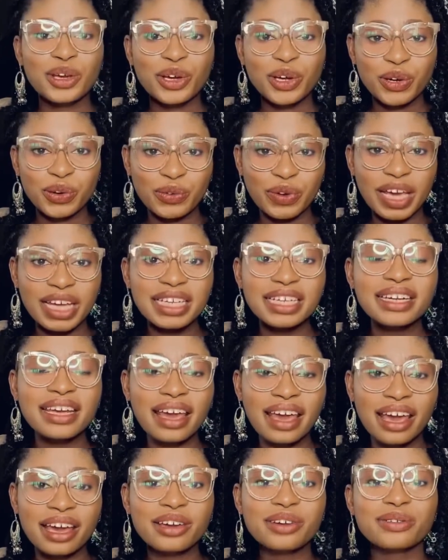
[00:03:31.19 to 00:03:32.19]
Creating
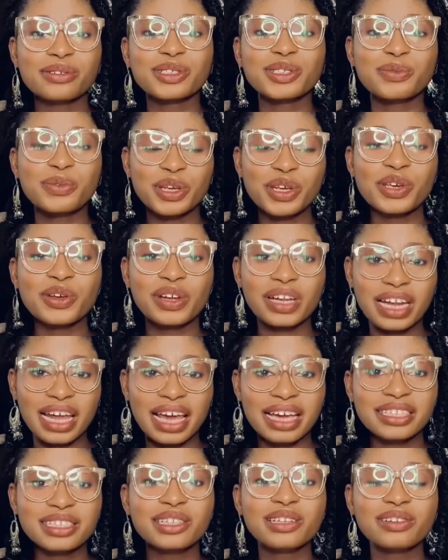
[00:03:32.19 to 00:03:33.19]
angles with your
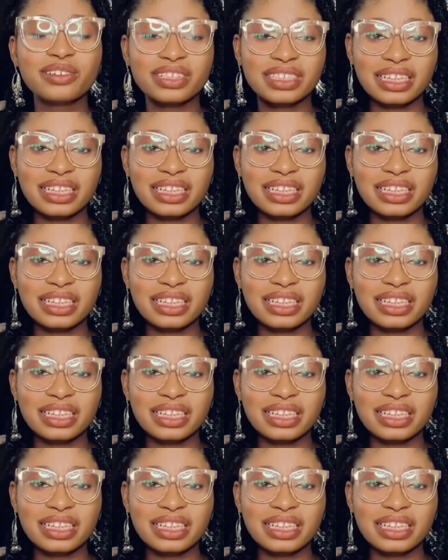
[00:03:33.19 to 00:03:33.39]
legs looks